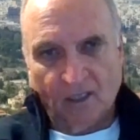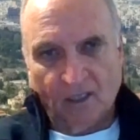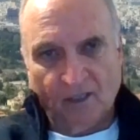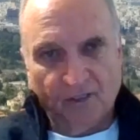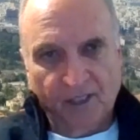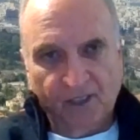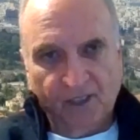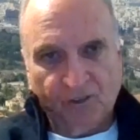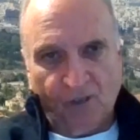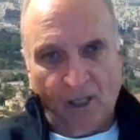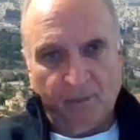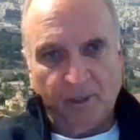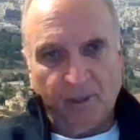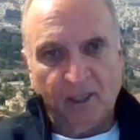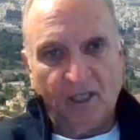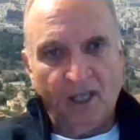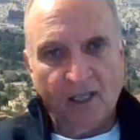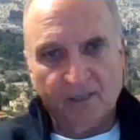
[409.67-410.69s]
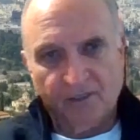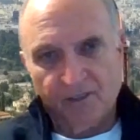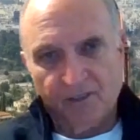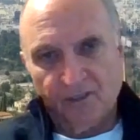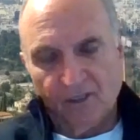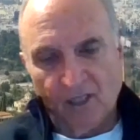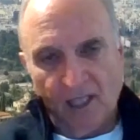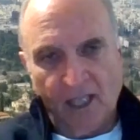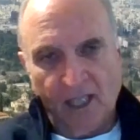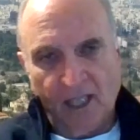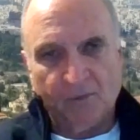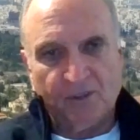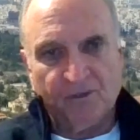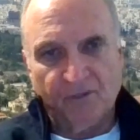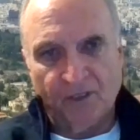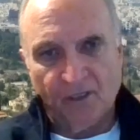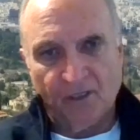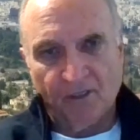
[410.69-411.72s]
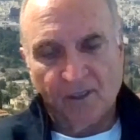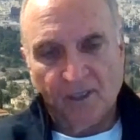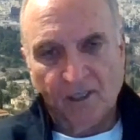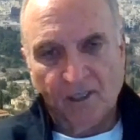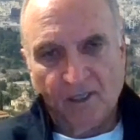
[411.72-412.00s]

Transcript: other heat trapping gases in the atmosphere.